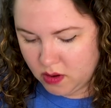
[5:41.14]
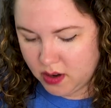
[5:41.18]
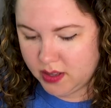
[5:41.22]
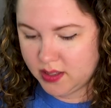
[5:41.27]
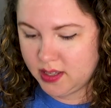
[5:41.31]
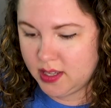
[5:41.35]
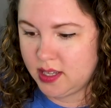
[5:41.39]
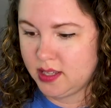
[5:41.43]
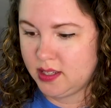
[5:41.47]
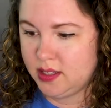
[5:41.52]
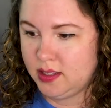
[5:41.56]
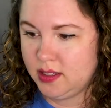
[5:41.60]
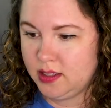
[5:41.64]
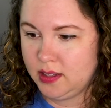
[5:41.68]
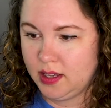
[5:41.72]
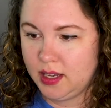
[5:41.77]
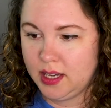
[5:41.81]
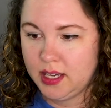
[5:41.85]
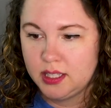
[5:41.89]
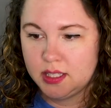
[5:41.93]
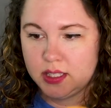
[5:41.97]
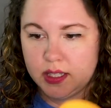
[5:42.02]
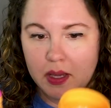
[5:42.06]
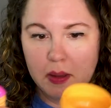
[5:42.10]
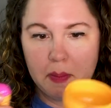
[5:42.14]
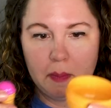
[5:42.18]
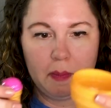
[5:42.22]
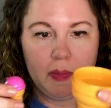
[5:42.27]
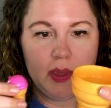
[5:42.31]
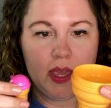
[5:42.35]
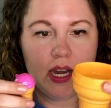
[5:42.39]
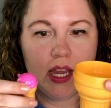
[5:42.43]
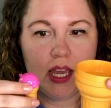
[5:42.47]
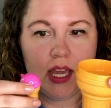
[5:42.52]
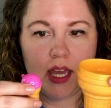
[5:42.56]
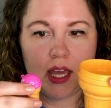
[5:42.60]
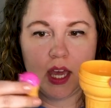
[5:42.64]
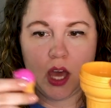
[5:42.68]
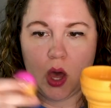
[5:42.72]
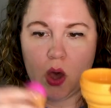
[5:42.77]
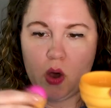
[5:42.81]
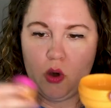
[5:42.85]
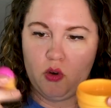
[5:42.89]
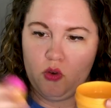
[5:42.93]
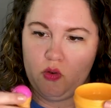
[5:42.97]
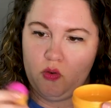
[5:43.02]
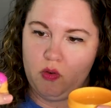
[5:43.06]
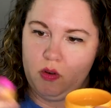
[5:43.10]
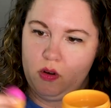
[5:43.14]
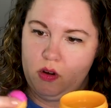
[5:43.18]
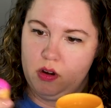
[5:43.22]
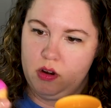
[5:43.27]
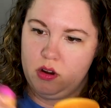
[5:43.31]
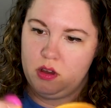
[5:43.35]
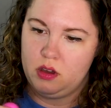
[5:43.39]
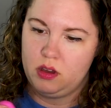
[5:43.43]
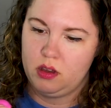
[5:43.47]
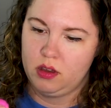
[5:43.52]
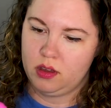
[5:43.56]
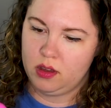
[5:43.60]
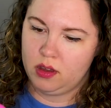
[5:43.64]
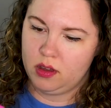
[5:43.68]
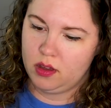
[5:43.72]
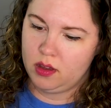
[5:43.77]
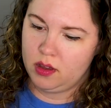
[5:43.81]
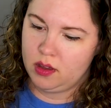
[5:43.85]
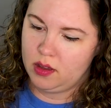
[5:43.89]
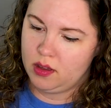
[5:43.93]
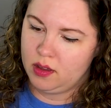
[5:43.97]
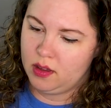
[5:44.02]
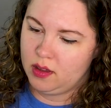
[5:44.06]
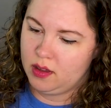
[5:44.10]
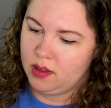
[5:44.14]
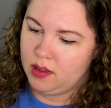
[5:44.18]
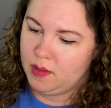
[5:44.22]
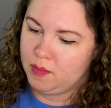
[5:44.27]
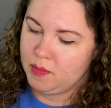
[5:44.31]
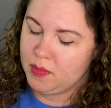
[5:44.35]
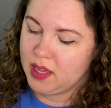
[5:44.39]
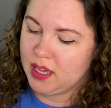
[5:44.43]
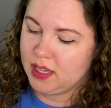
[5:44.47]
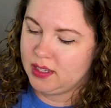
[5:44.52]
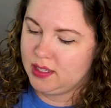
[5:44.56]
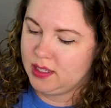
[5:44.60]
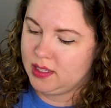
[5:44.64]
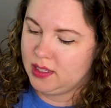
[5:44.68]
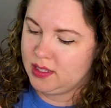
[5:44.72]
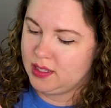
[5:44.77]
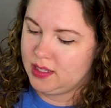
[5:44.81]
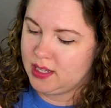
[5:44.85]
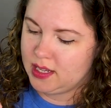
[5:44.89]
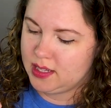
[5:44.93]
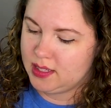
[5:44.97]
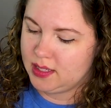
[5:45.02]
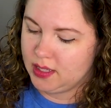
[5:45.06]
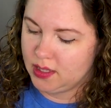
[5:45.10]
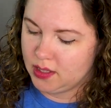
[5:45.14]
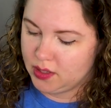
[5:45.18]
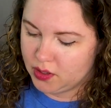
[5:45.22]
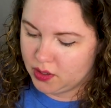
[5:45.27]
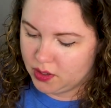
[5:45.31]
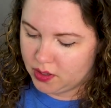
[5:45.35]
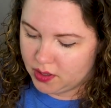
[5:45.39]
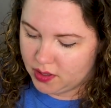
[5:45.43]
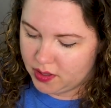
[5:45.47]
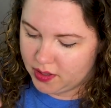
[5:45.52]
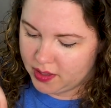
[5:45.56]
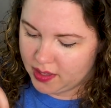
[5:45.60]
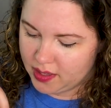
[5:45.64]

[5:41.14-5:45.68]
is this? It's a mini cone. I'm guessing this has the little,